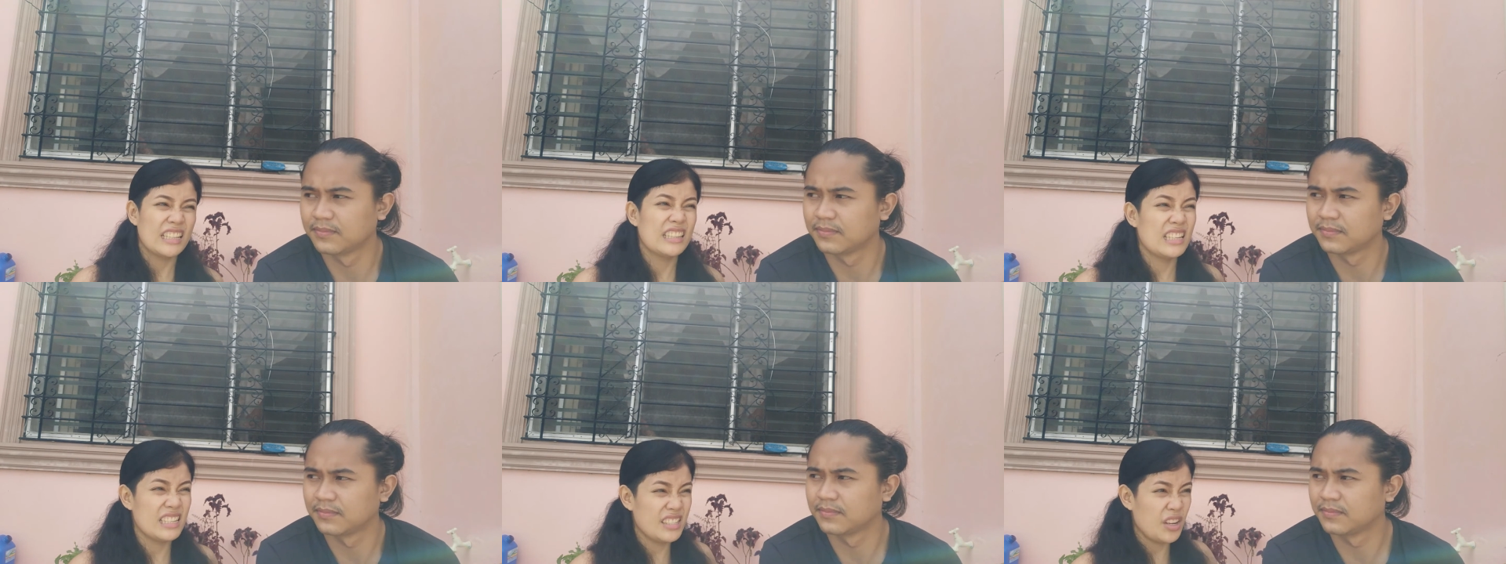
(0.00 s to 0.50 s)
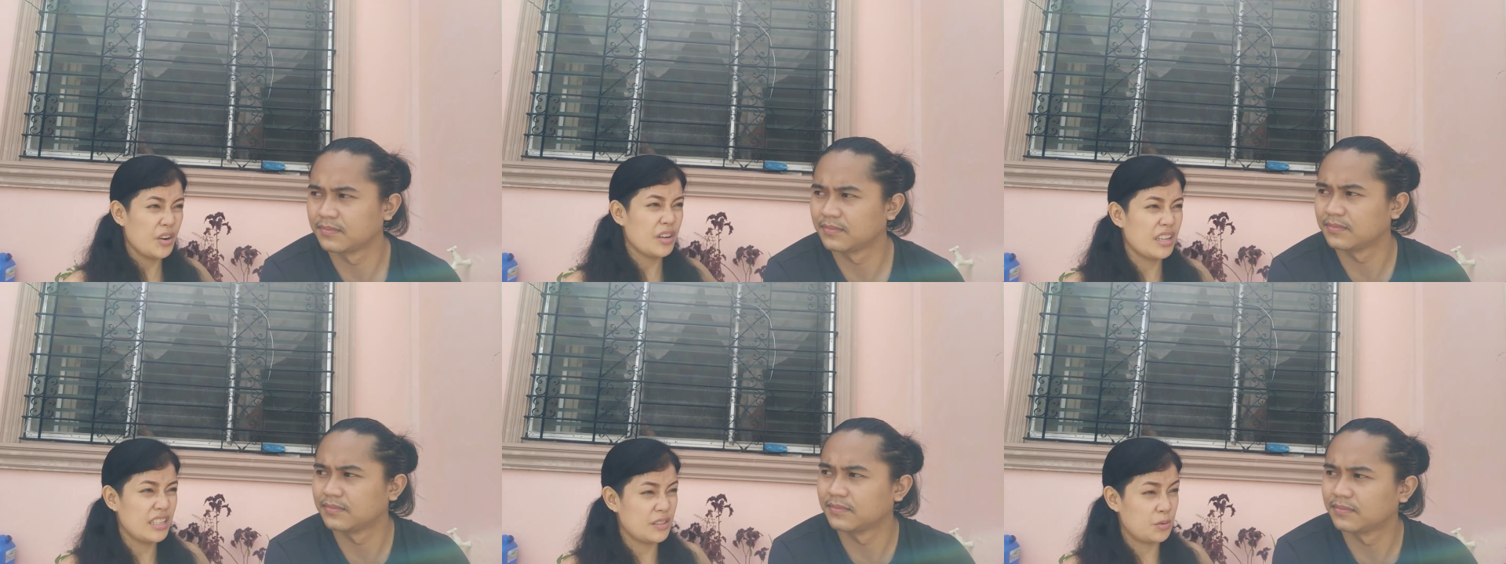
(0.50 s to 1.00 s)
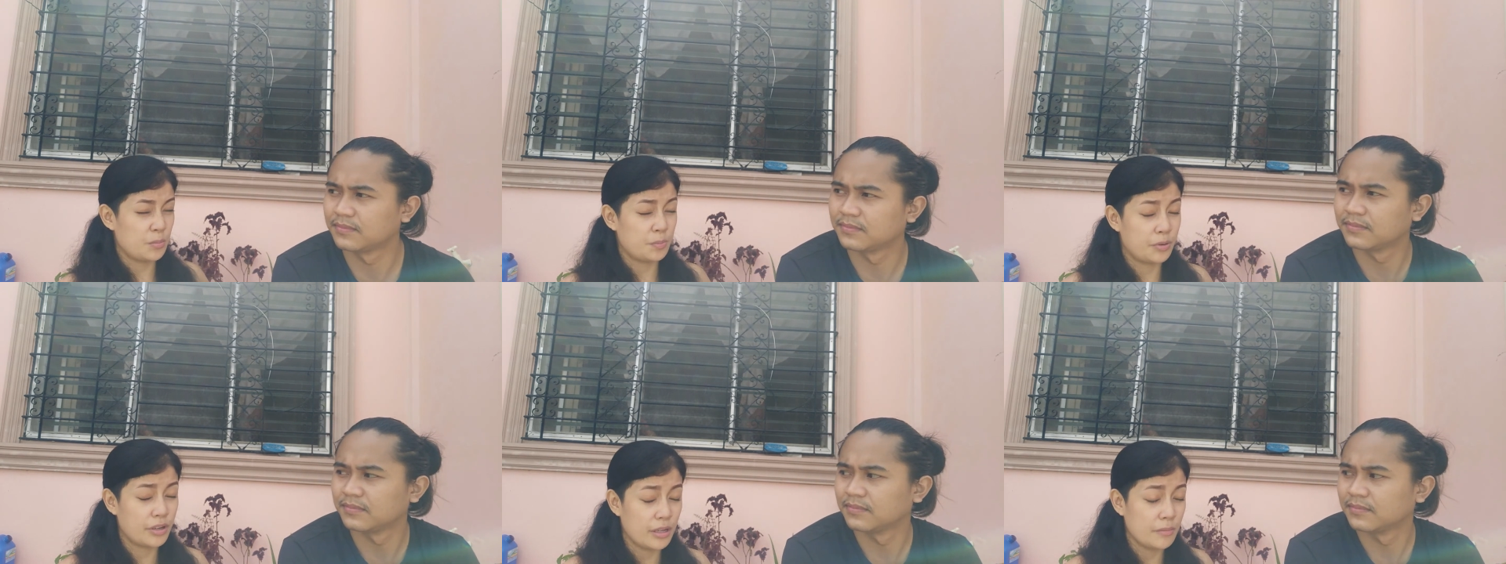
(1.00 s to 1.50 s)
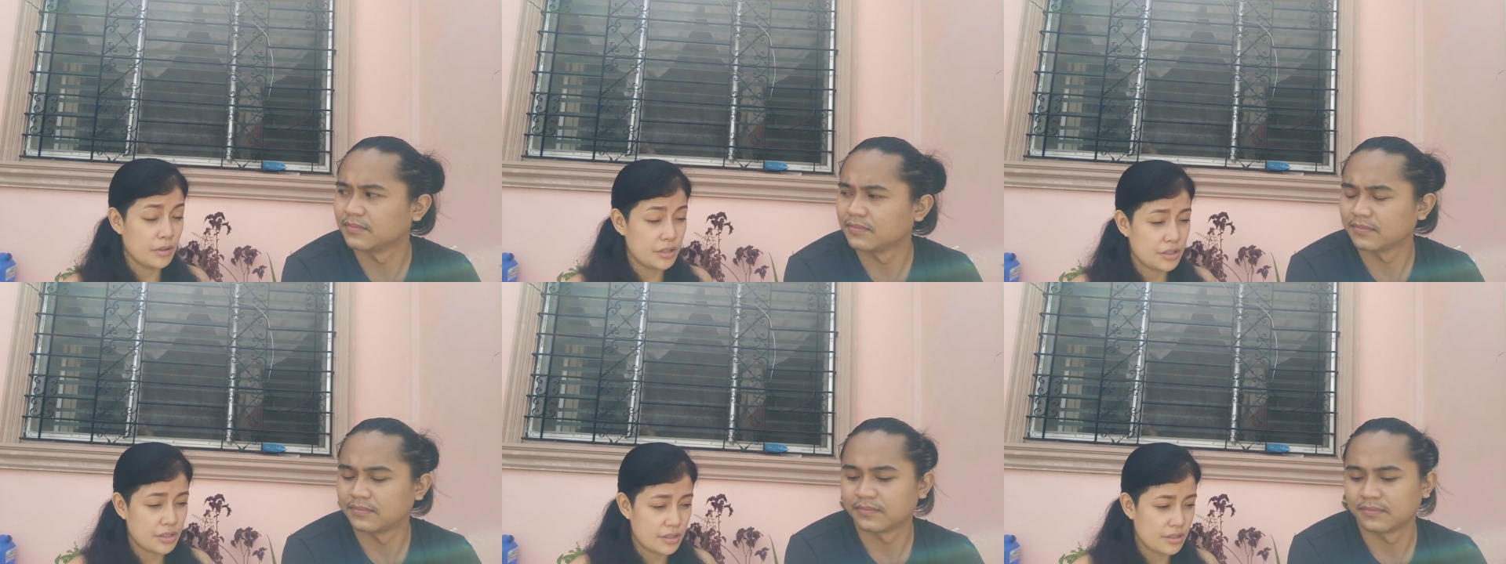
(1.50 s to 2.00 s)
Speaker 1: this area is pretty
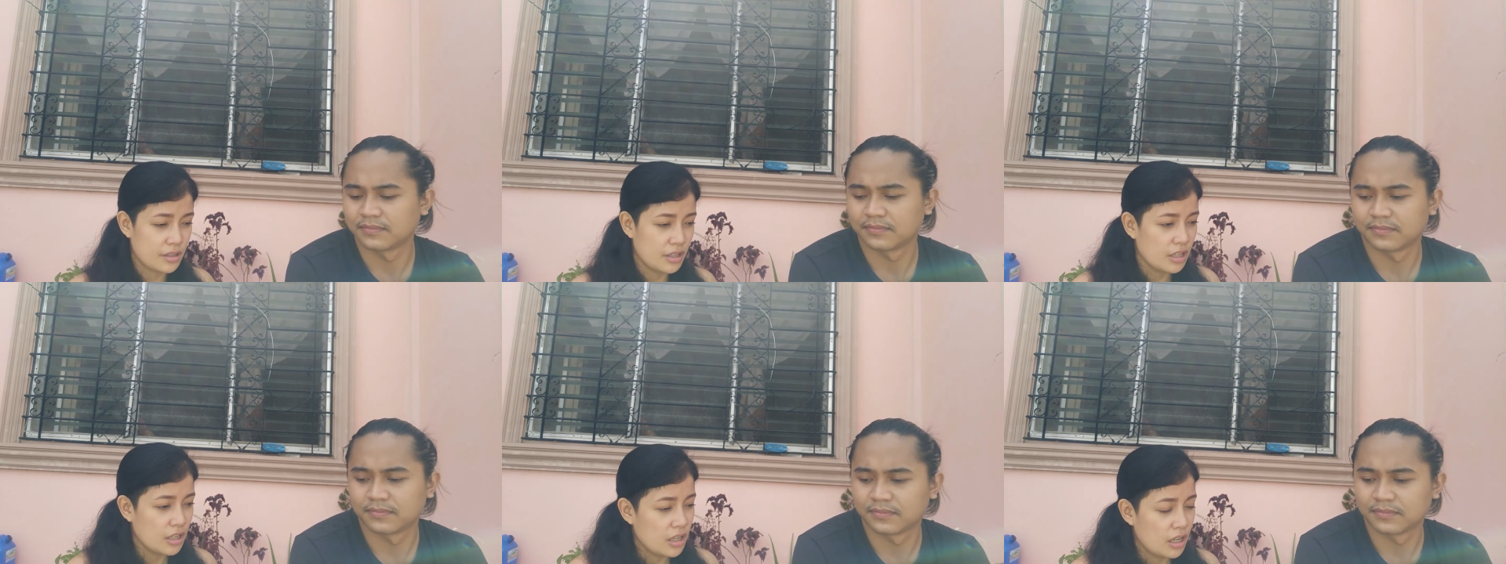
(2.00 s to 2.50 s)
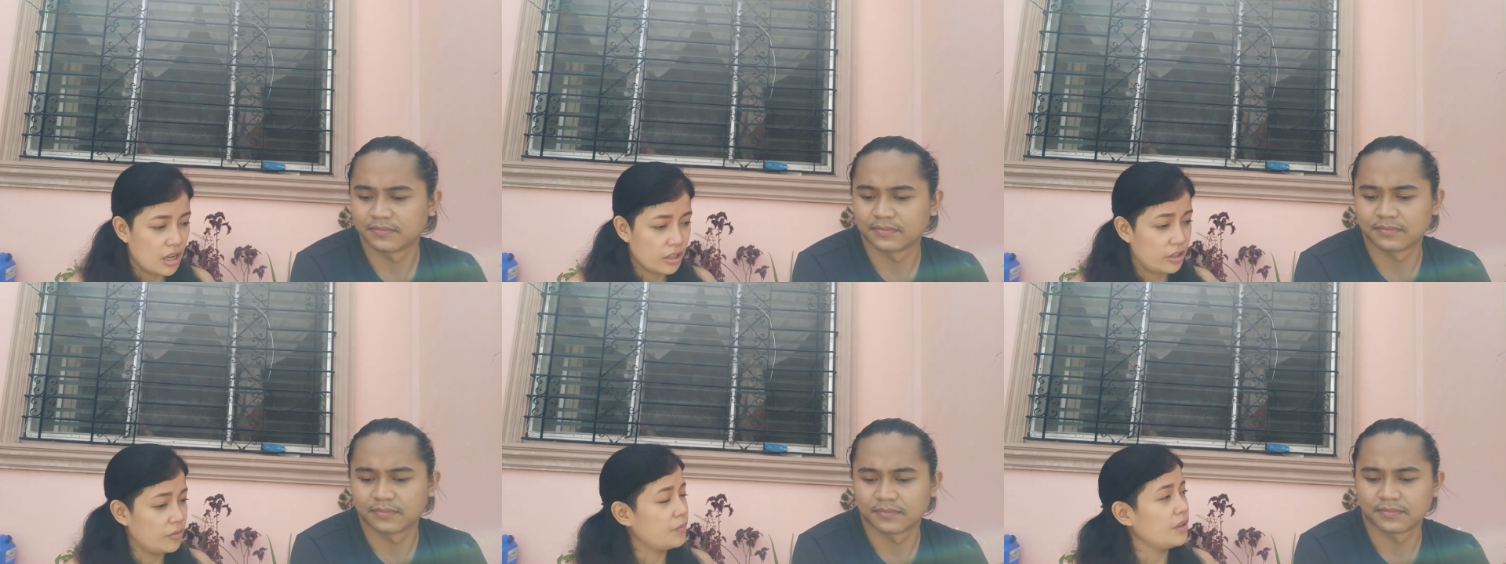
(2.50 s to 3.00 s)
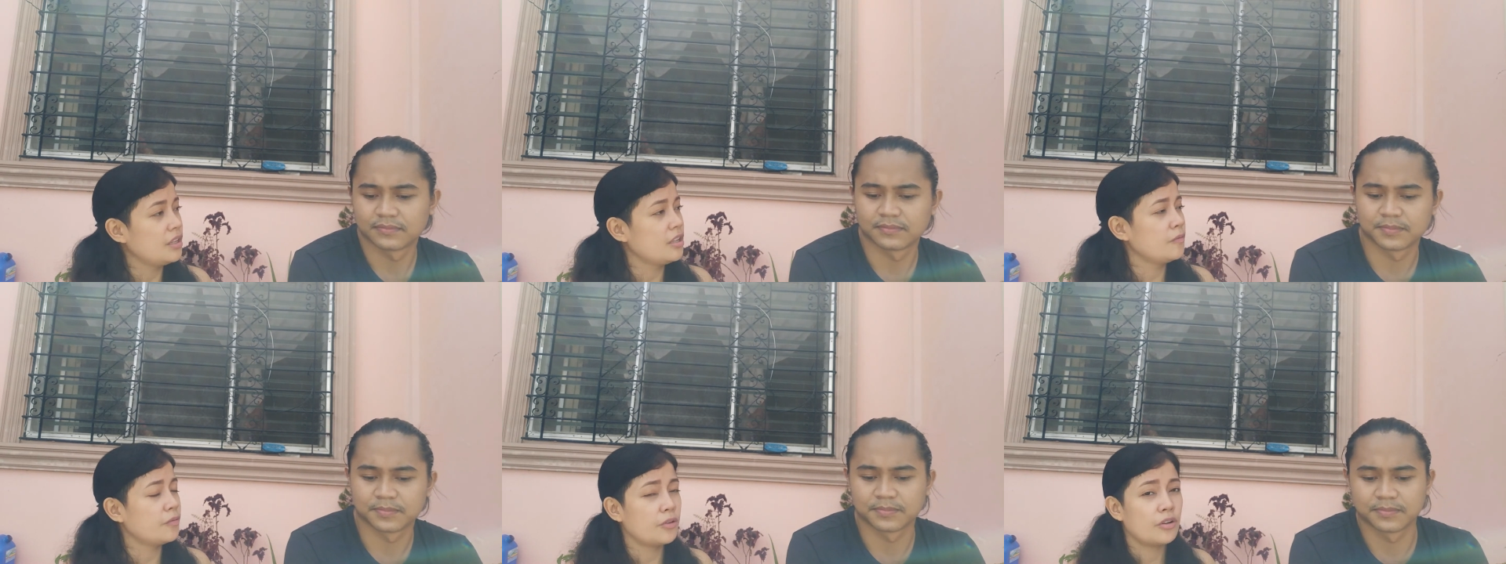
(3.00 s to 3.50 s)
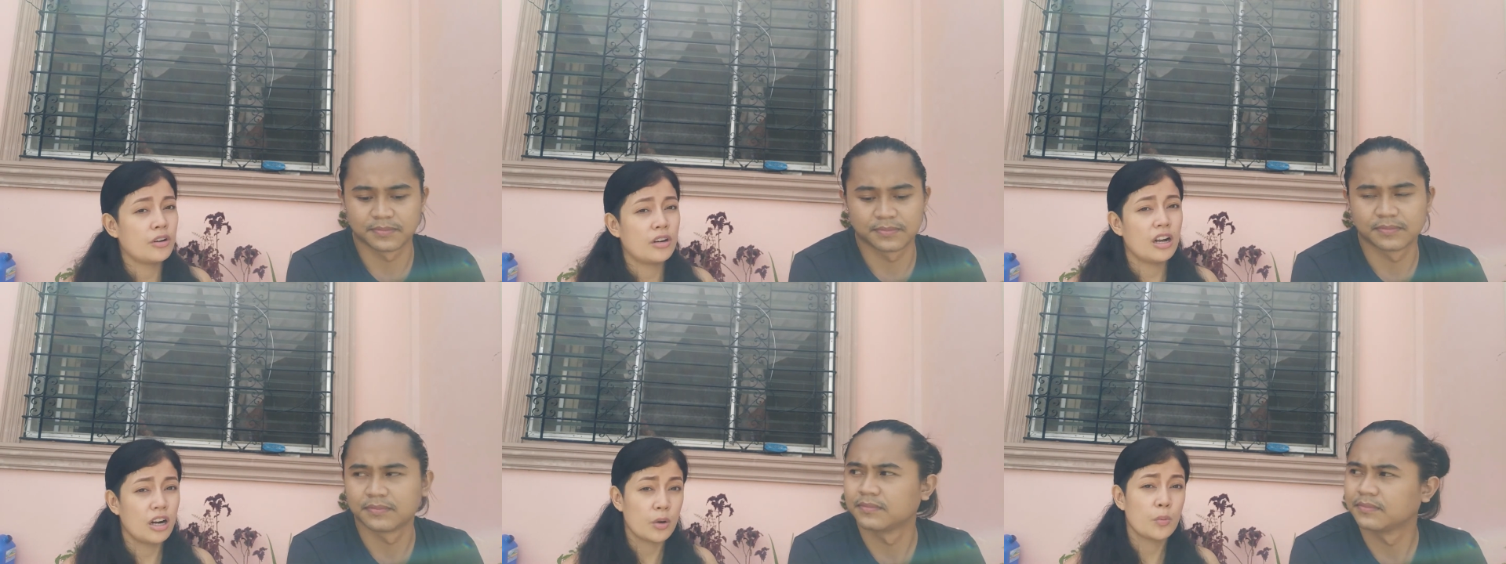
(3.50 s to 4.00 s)
much convenient
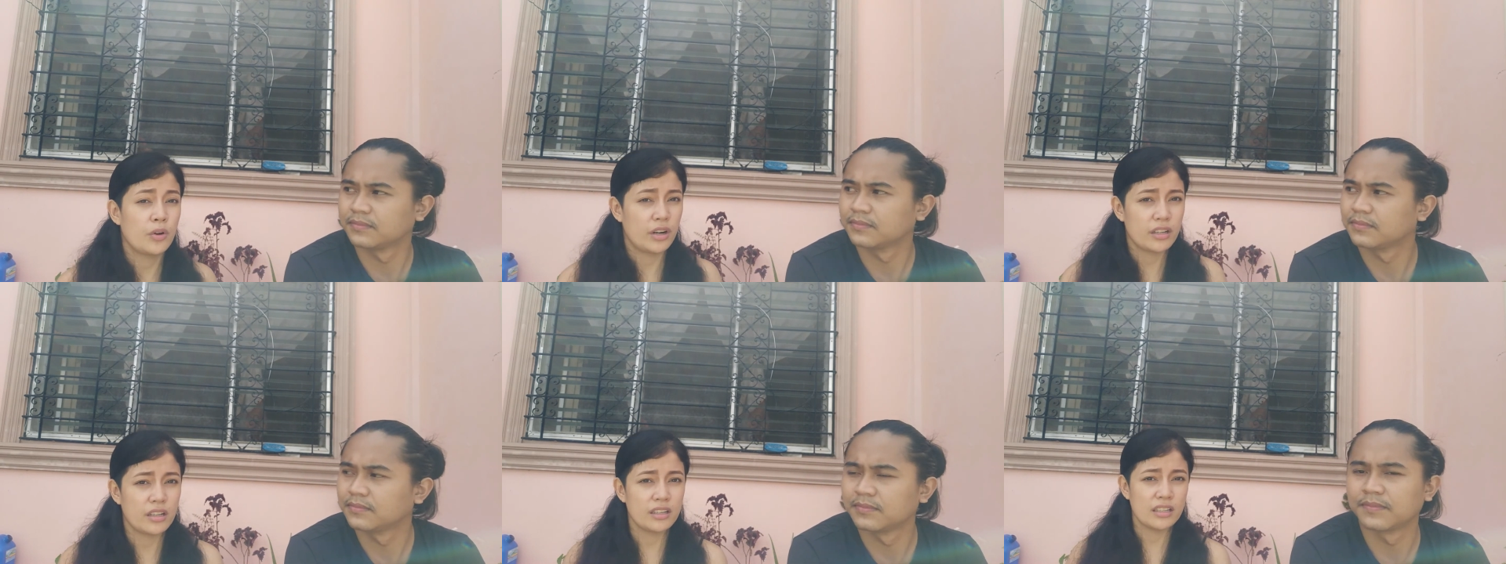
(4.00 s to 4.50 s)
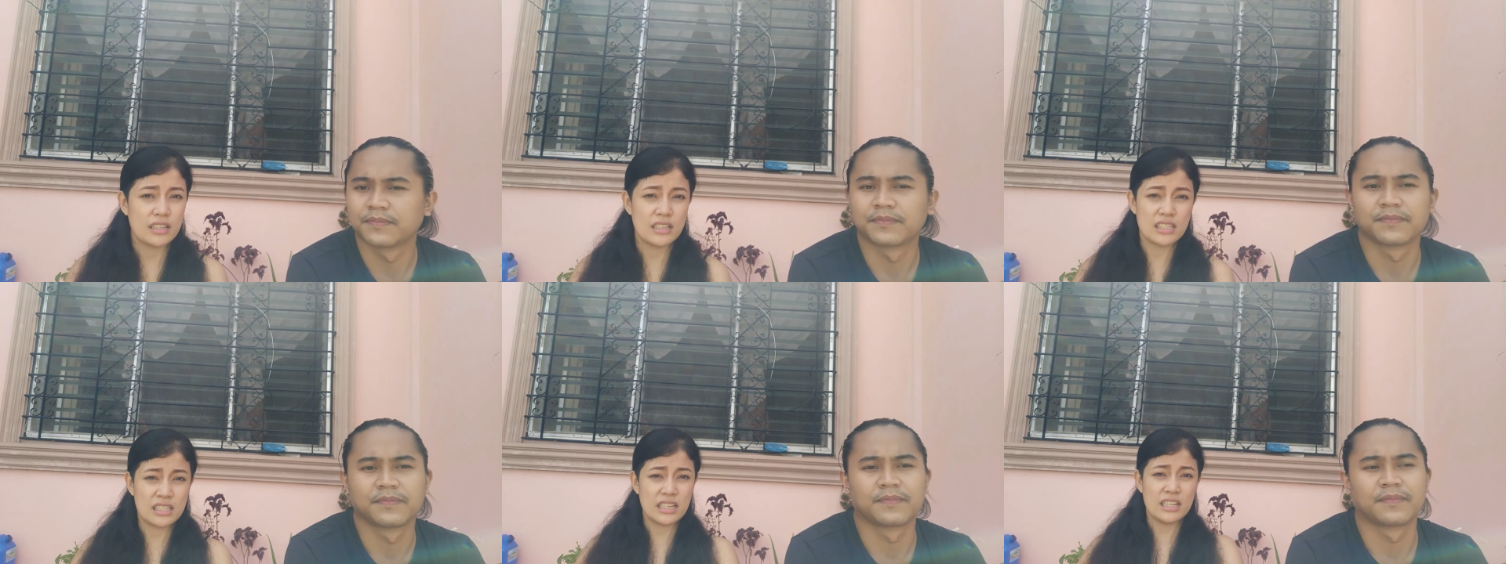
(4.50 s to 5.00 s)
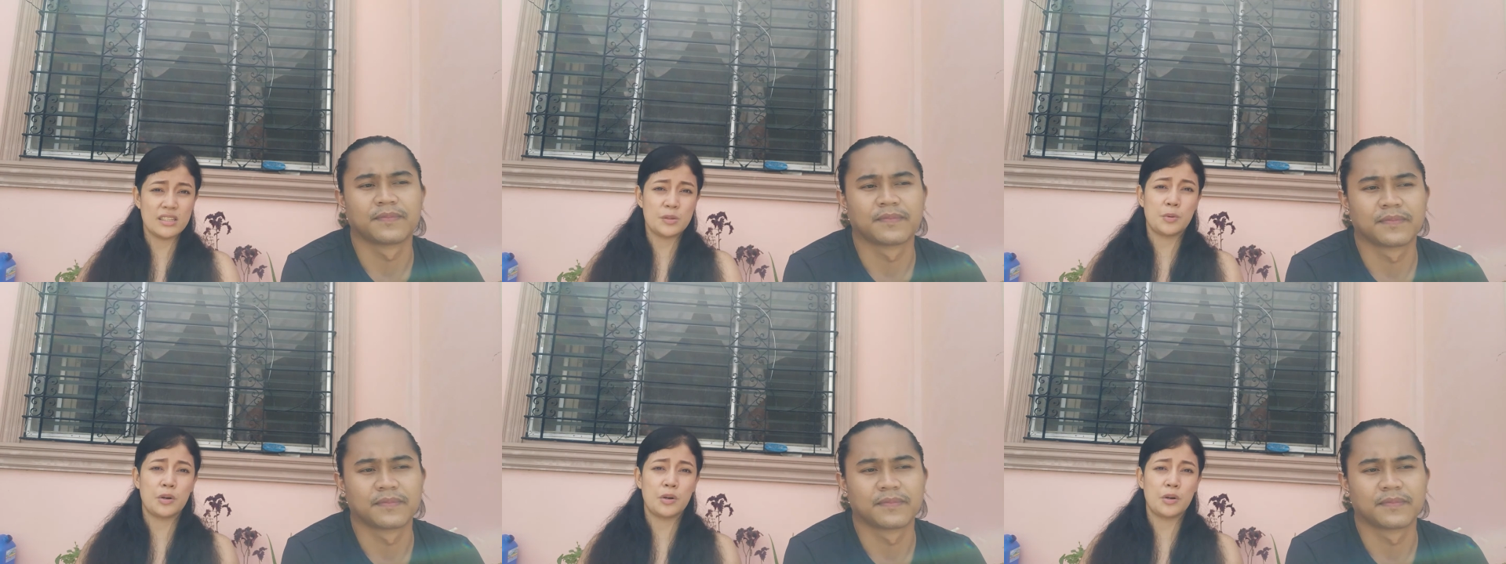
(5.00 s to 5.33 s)
for our work, since